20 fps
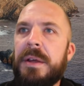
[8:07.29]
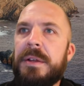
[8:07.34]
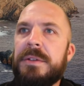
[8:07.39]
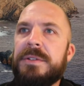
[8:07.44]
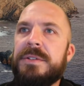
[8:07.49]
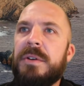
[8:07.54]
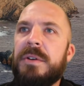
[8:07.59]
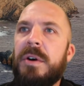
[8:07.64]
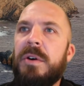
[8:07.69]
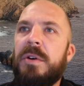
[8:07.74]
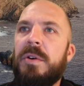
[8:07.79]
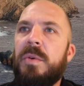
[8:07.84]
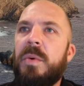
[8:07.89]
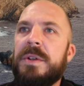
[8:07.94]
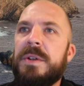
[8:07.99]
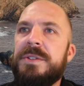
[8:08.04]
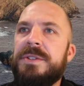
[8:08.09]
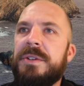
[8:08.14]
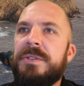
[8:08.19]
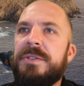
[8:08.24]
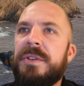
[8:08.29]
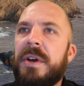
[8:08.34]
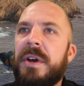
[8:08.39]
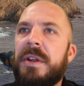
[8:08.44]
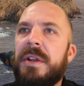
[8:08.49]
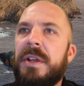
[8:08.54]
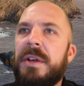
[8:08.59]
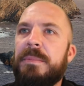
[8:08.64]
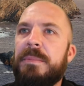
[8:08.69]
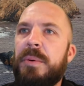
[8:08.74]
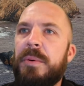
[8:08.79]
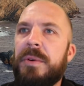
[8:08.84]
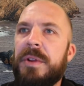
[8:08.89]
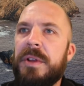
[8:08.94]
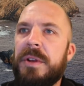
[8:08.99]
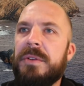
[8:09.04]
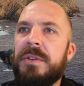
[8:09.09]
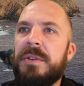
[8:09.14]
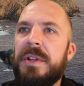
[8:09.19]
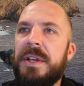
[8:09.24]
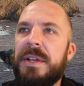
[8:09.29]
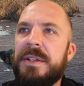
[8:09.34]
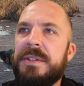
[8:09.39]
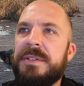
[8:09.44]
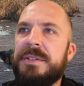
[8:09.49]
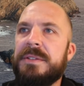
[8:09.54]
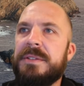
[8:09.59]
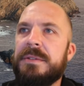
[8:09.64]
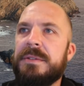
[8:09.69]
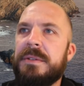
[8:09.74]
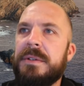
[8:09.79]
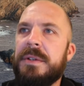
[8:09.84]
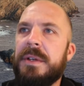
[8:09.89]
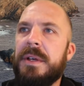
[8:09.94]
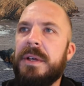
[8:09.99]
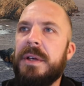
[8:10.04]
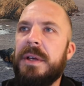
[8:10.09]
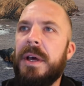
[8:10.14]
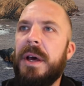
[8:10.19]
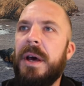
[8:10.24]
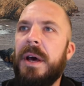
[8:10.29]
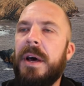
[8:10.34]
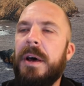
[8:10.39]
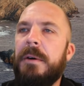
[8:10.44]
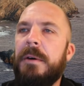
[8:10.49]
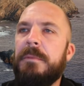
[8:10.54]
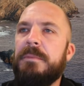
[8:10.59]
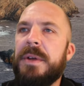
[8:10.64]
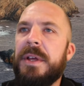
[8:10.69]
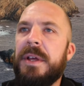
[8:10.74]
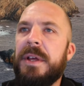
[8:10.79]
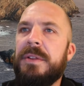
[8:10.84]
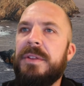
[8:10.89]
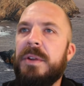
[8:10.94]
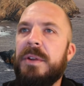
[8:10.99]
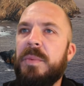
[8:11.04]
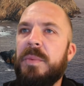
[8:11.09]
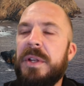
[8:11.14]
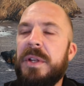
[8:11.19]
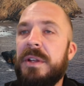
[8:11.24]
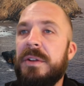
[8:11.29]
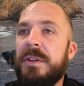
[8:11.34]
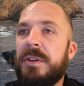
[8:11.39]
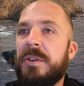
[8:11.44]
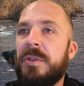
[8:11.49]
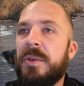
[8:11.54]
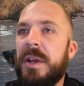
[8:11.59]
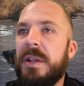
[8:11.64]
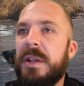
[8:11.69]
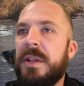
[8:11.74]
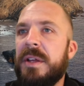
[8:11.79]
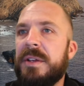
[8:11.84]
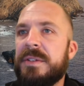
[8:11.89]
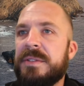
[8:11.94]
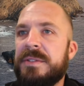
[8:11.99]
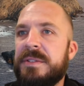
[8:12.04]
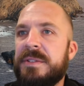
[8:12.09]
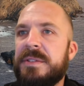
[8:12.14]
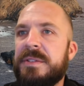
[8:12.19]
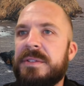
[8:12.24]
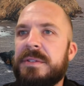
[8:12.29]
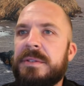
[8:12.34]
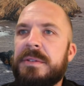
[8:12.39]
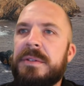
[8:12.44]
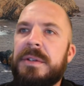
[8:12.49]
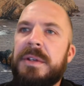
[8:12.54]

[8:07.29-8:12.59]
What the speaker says: So once you're done importing your leads, then we need to create lists.